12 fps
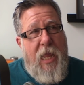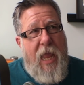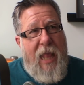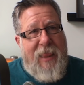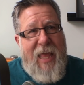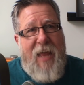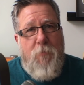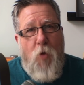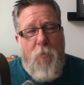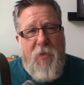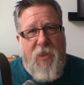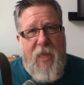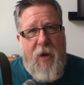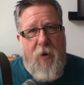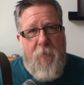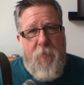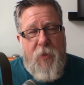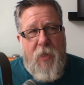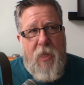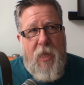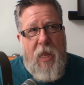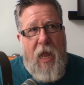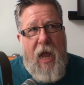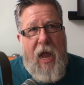At that moment there,
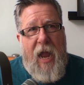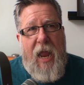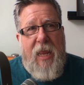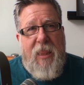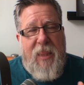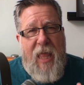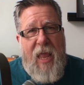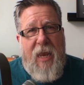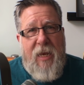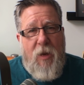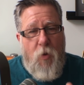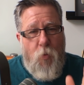I then